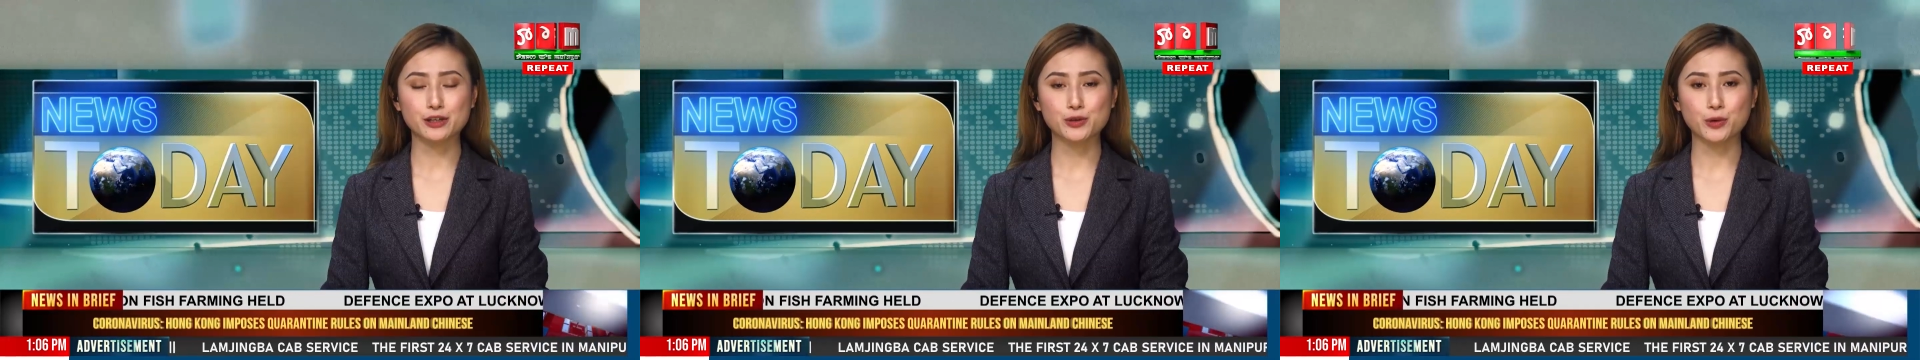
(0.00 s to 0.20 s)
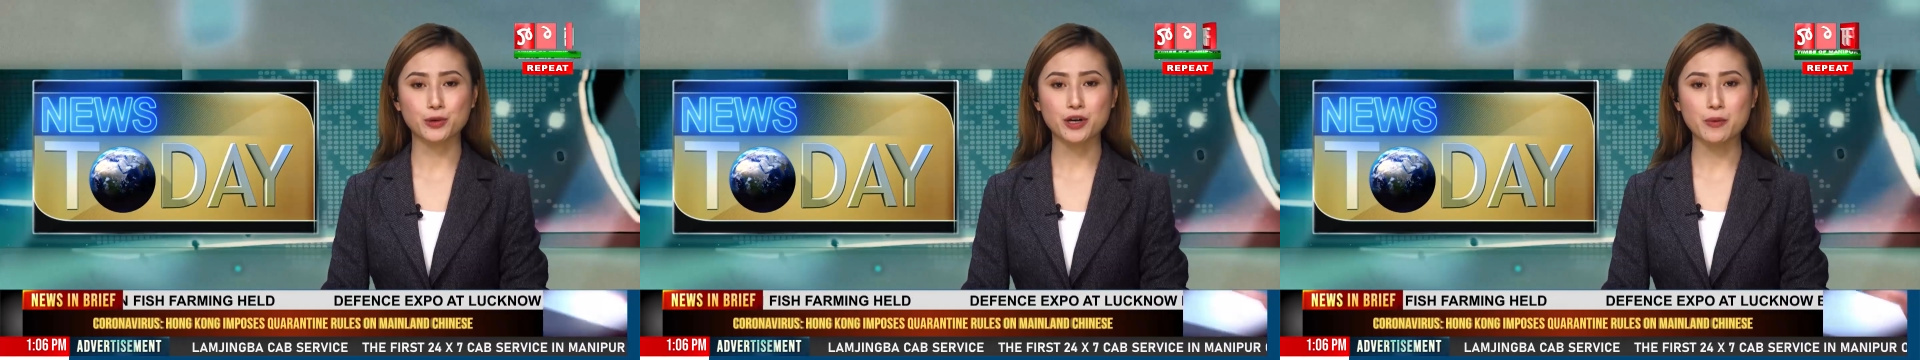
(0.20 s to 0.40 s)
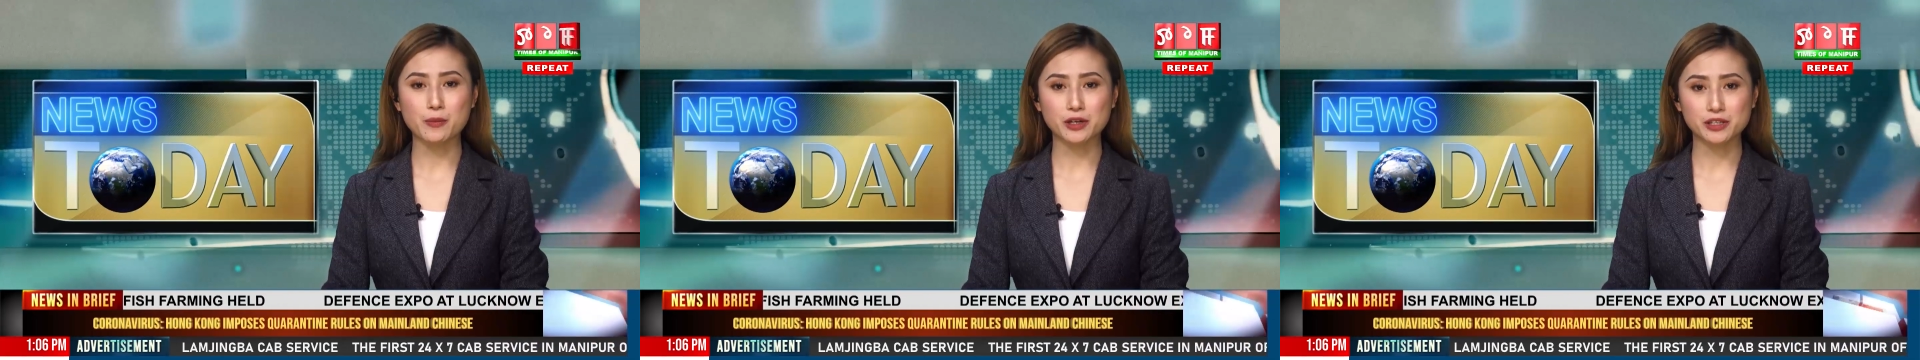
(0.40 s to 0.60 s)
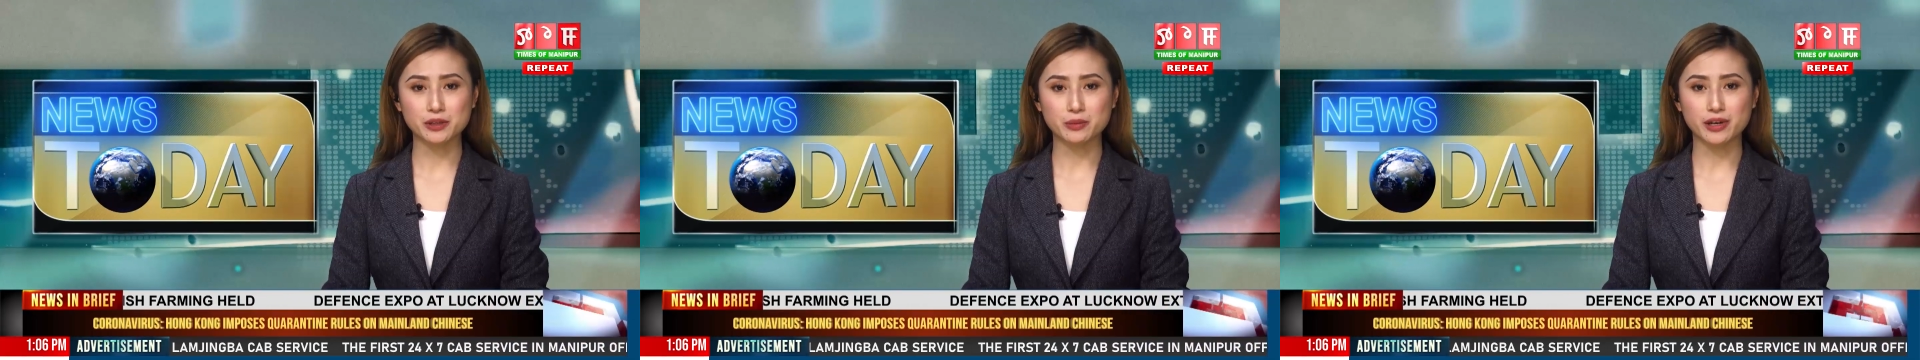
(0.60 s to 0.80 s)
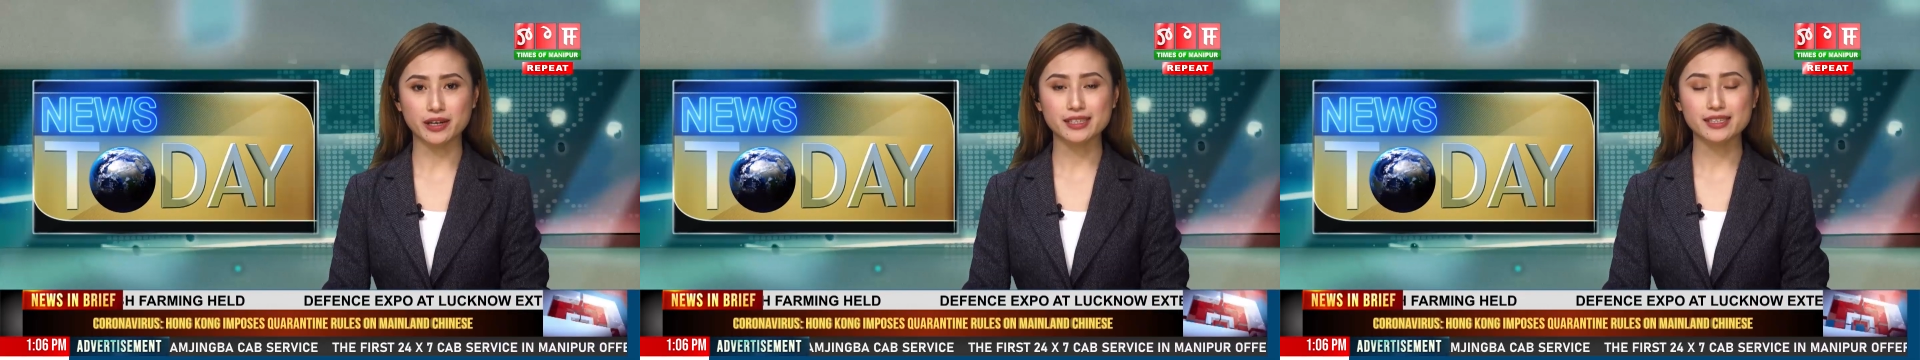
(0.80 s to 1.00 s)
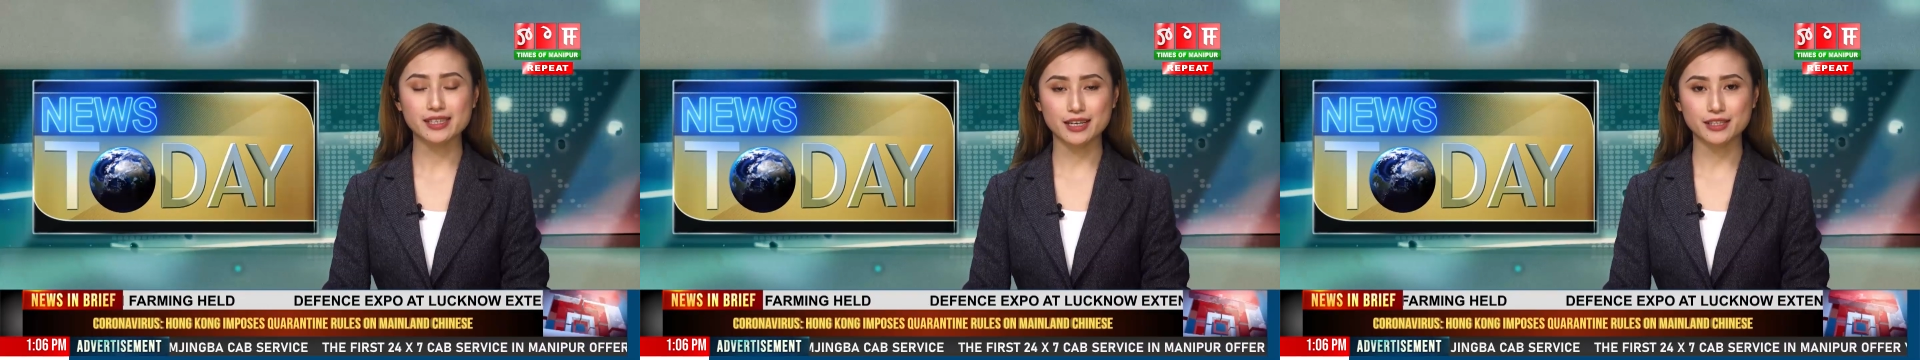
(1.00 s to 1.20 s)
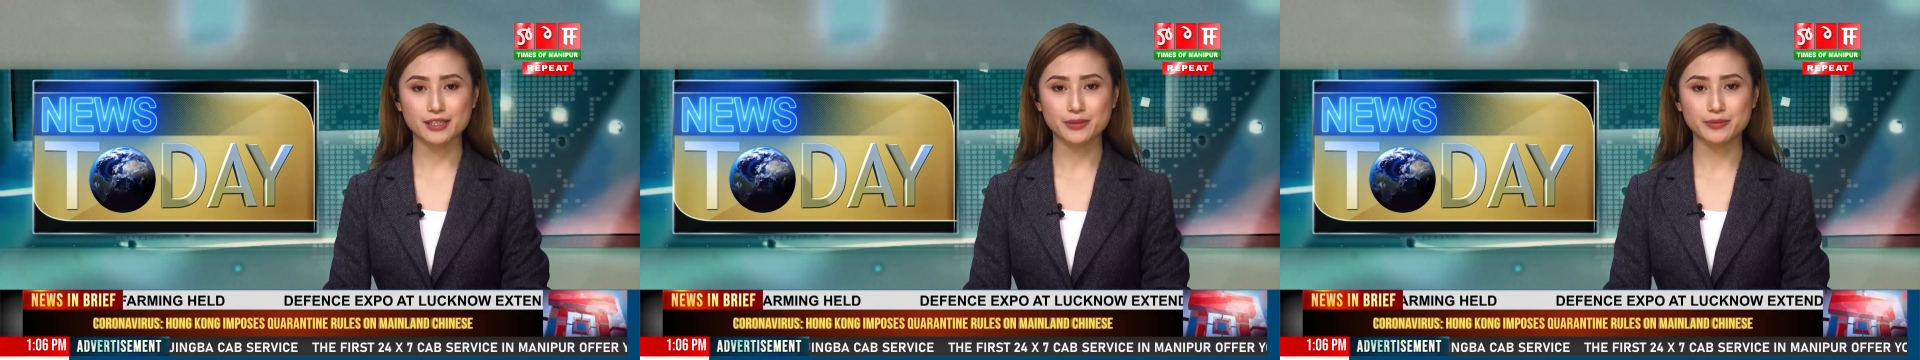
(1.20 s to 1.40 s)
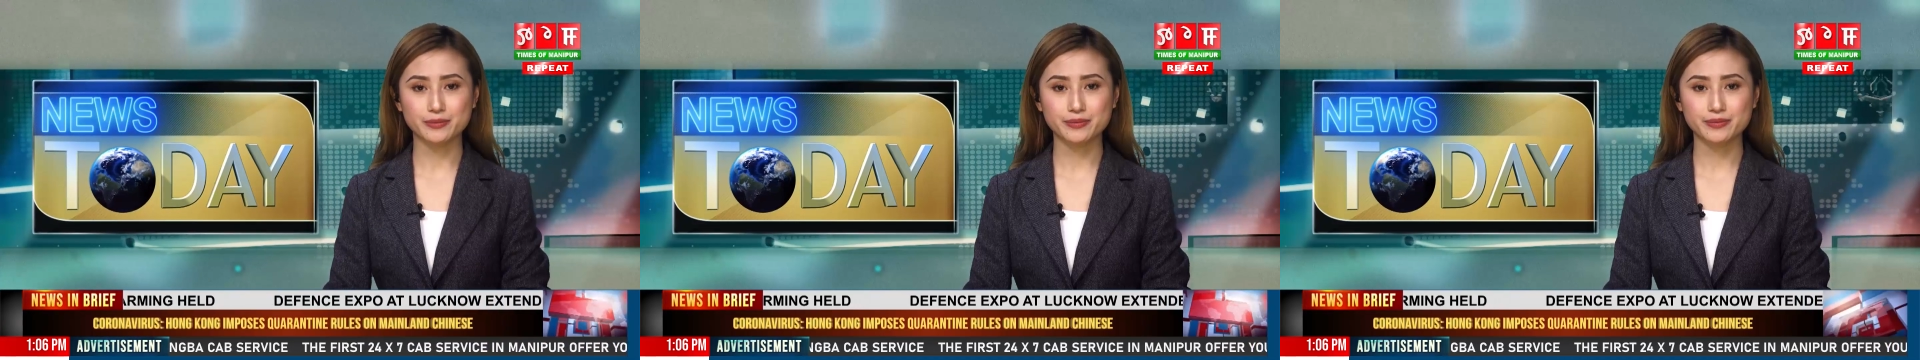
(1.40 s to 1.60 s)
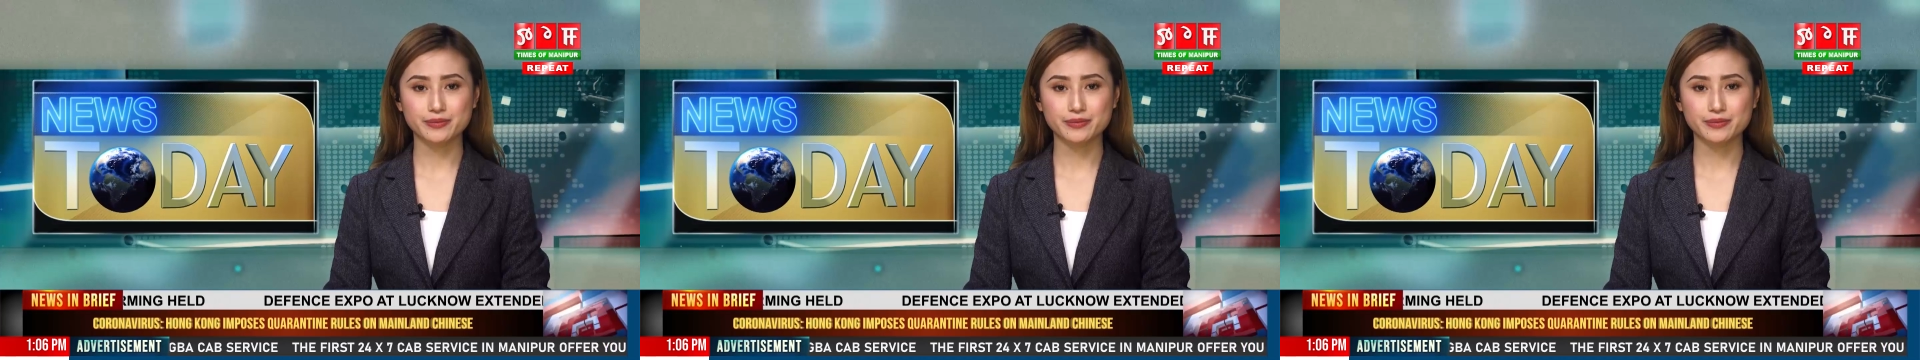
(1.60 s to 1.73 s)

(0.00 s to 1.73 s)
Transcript: short commercial break. Stay tuned.